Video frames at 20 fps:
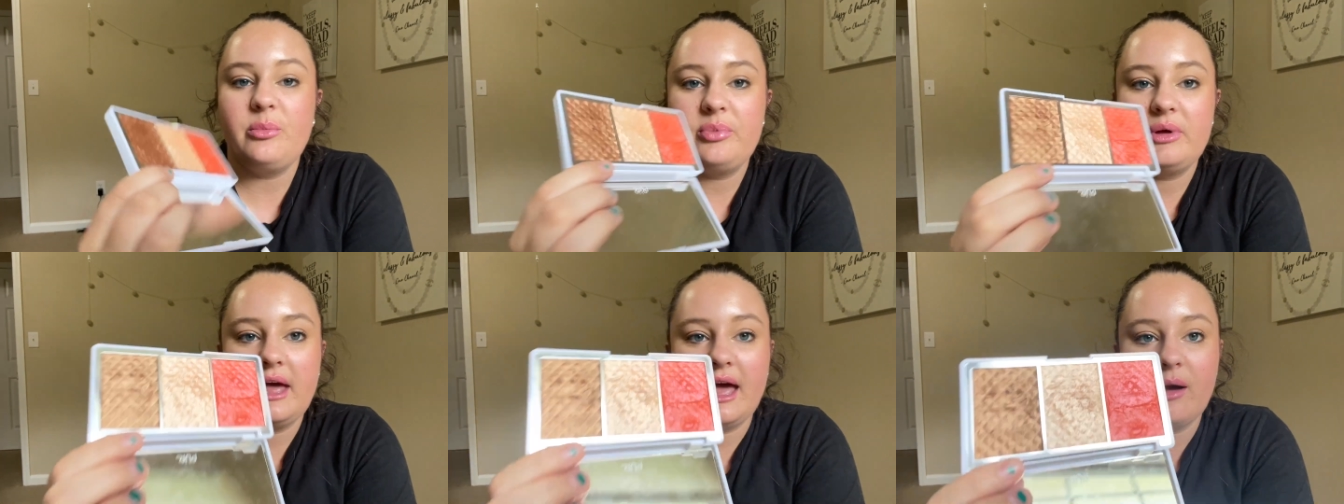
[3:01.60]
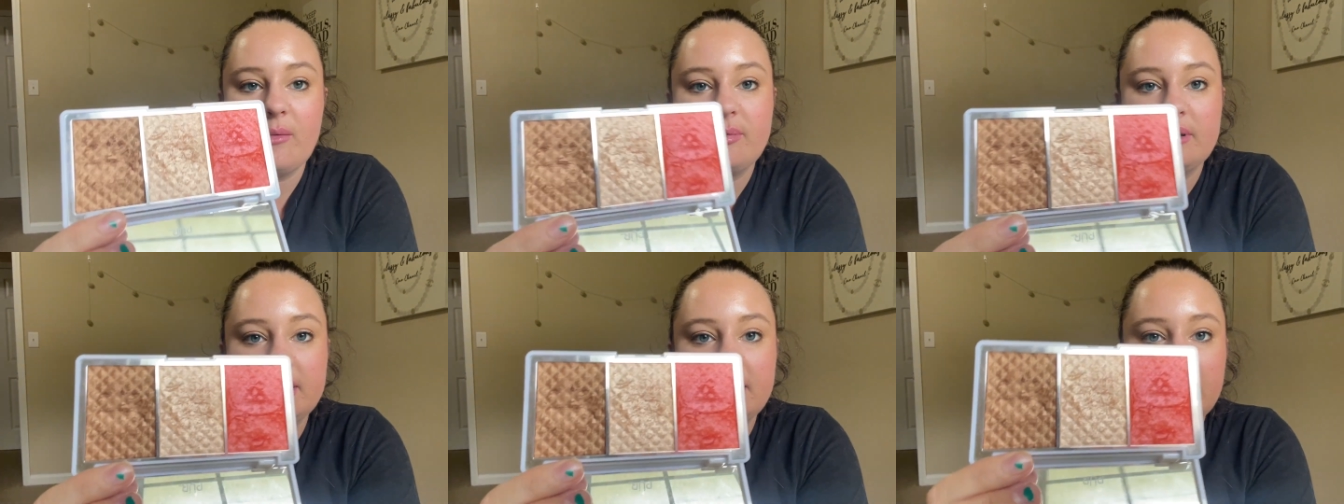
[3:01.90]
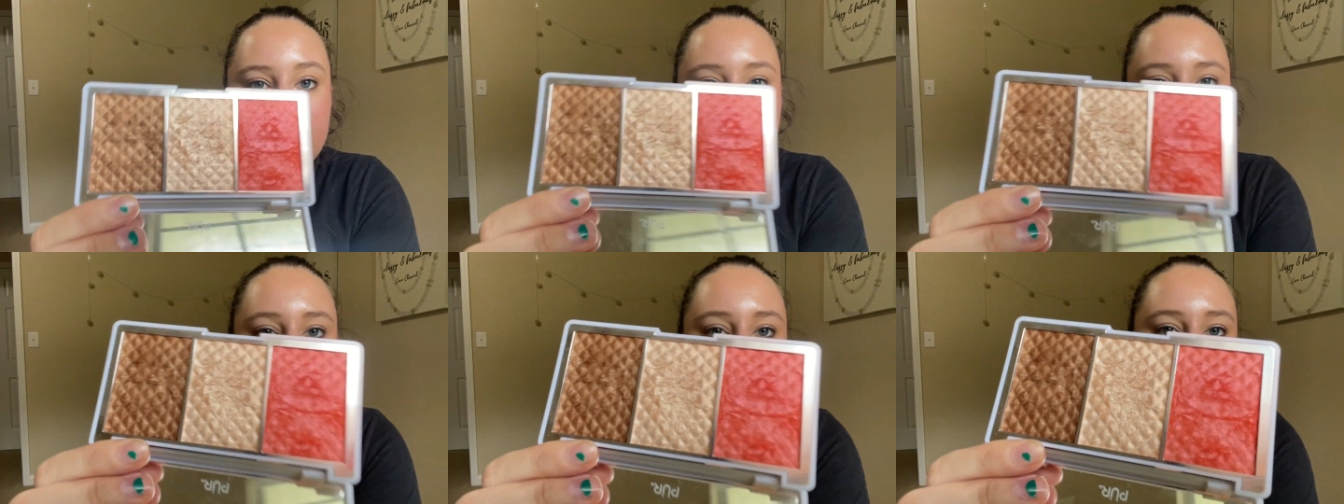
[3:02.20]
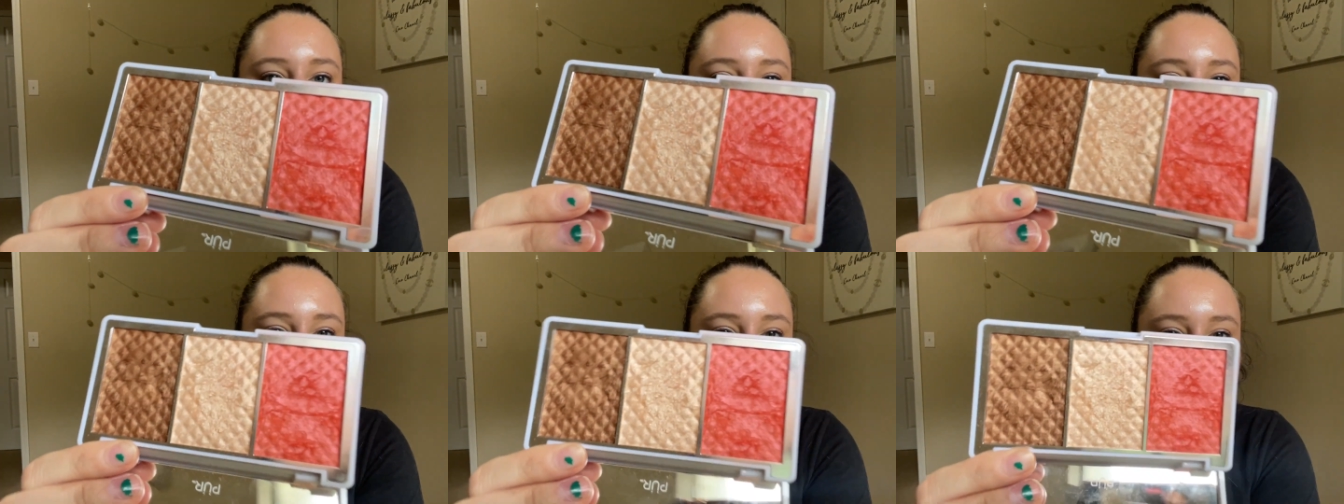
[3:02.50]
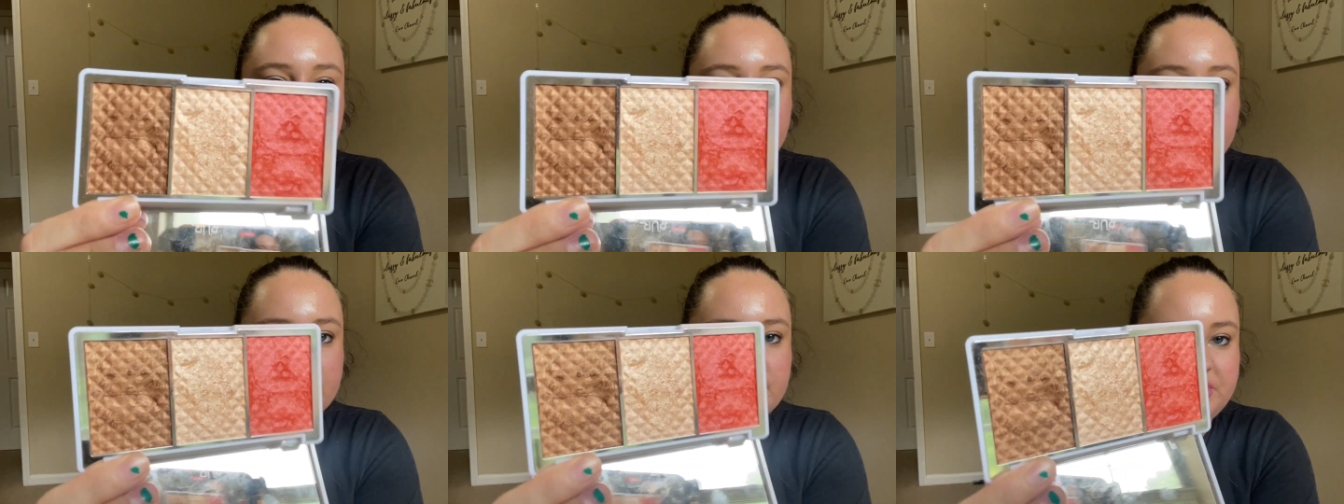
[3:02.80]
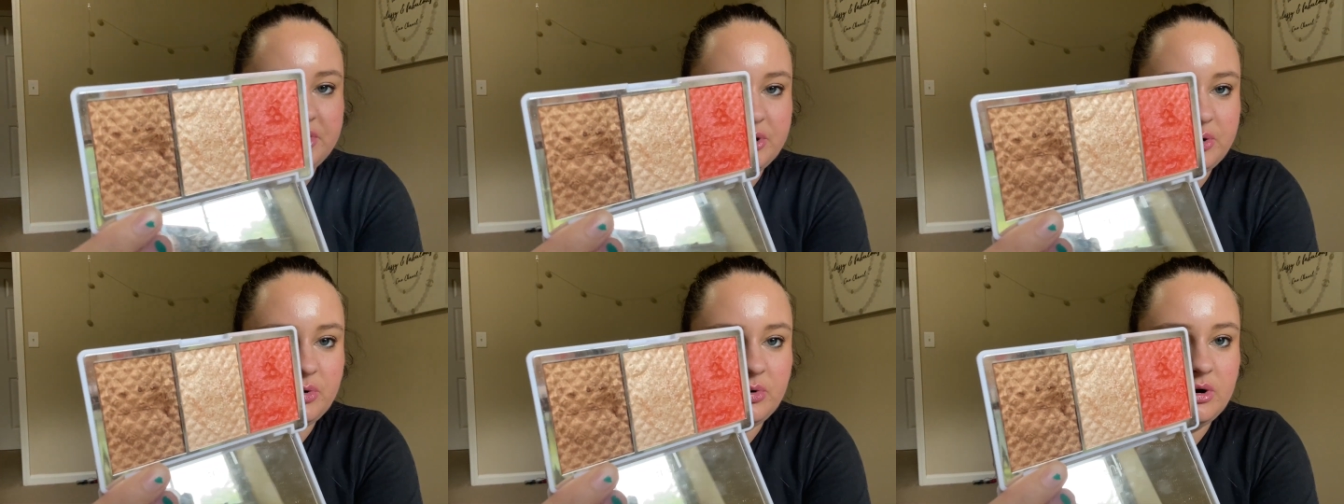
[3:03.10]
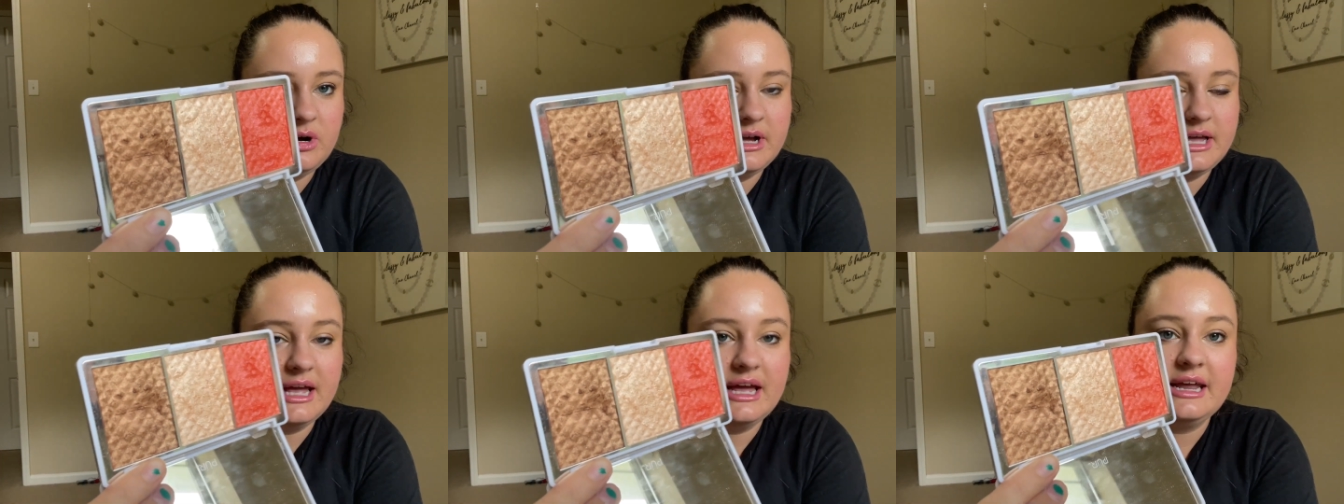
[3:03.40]
happening. I don't know,
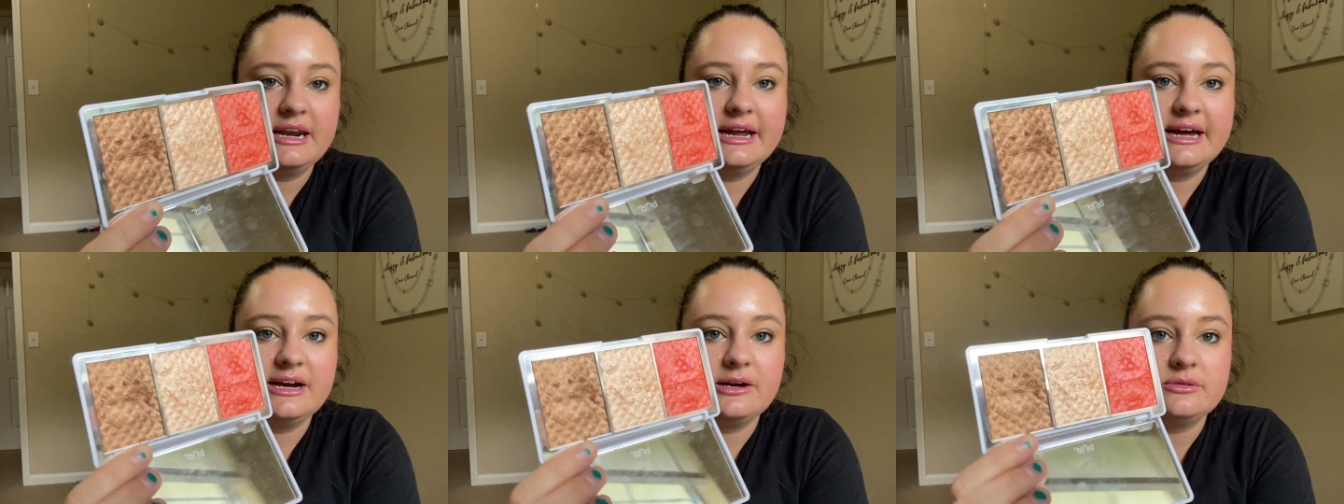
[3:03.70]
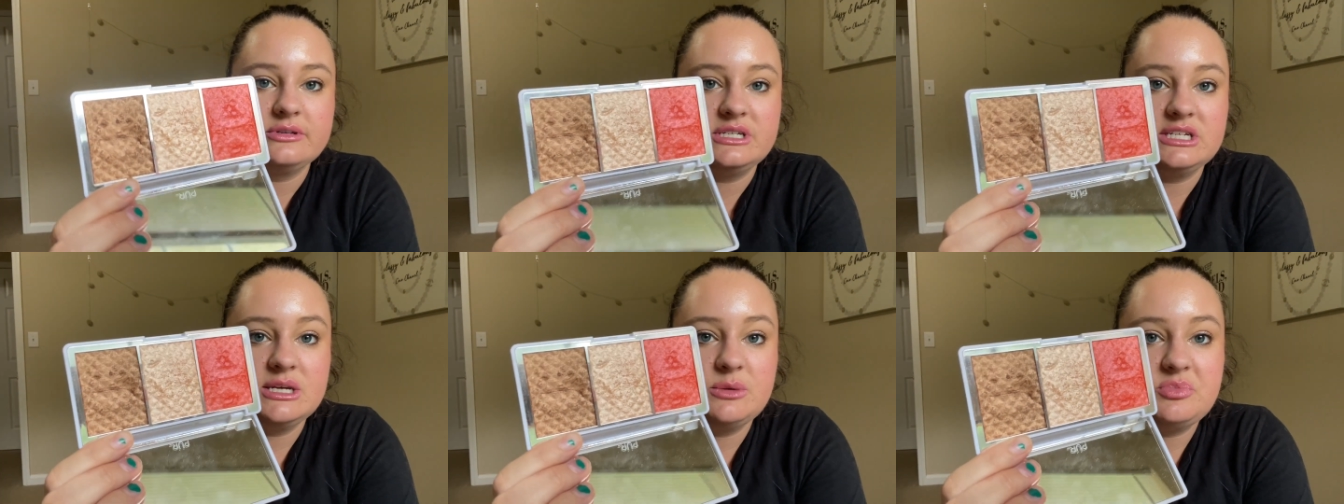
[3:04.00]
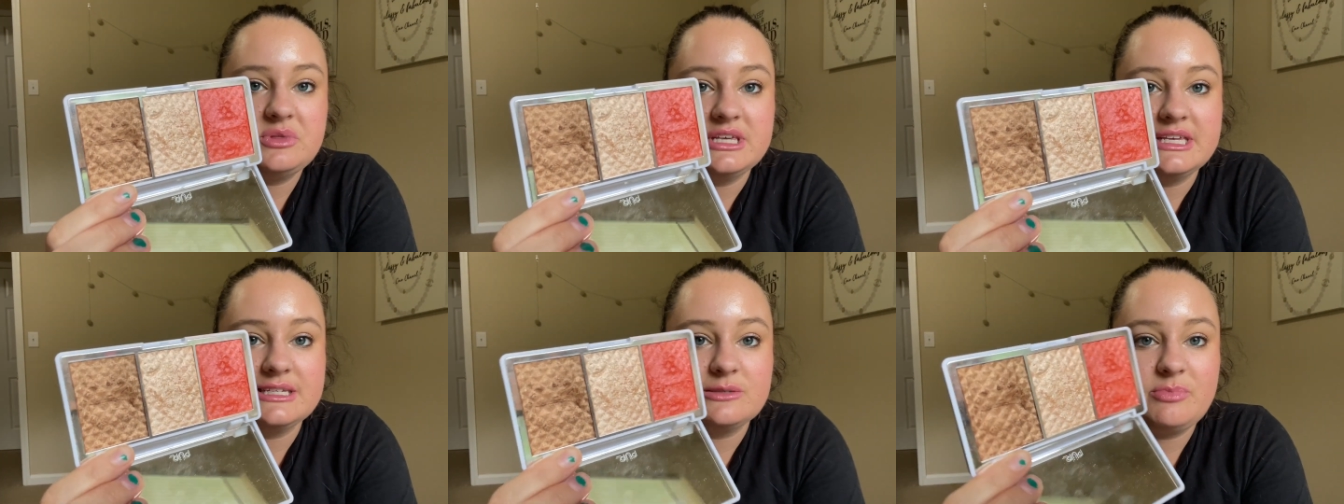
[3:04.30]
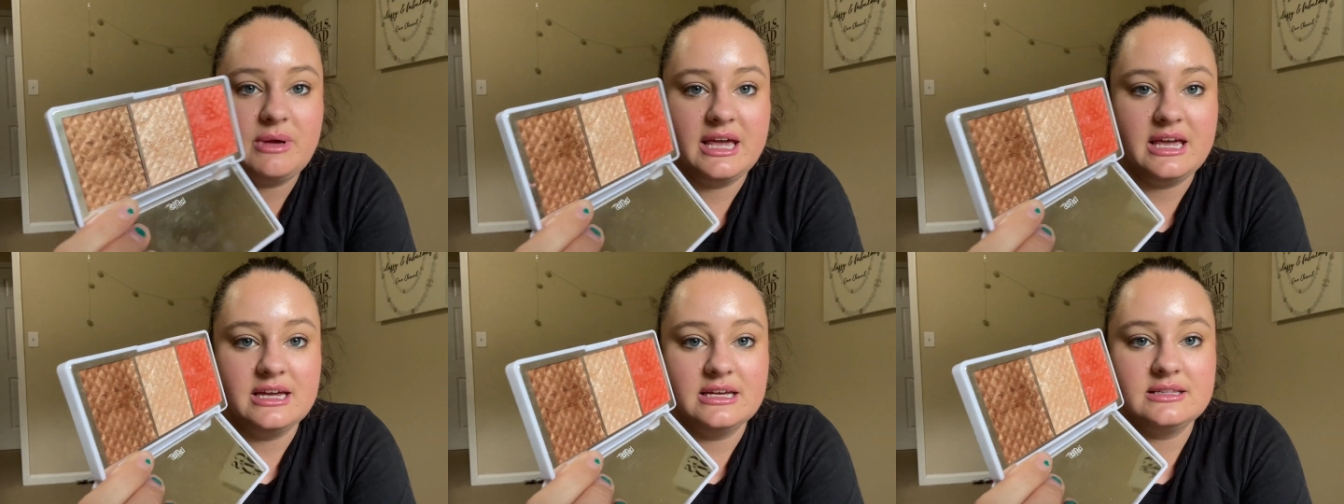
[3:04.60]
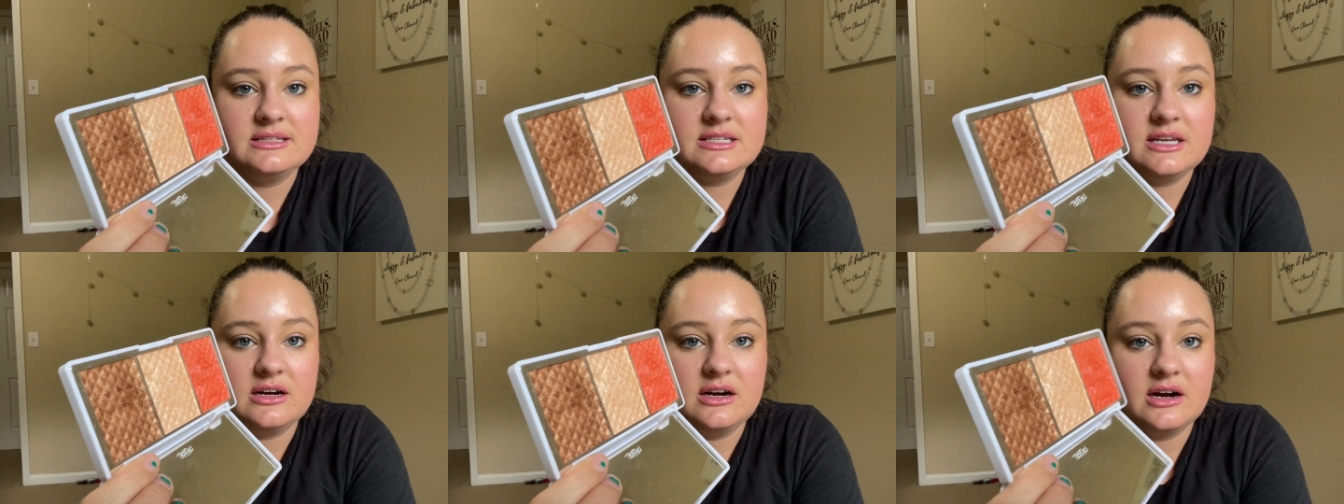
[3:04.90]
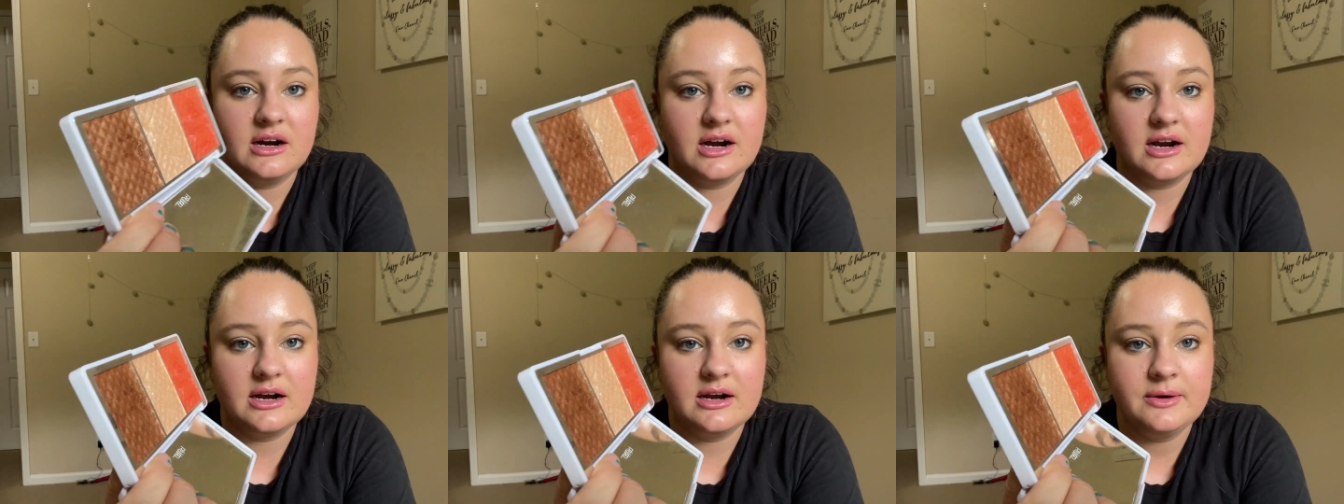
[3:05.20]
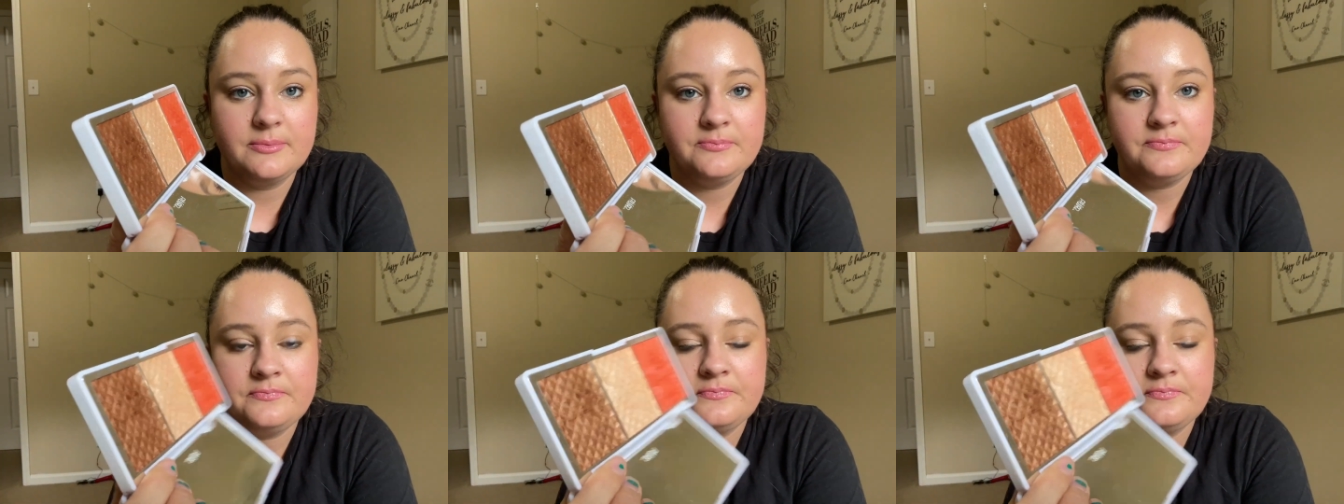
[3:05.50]
again, how deep these pans are,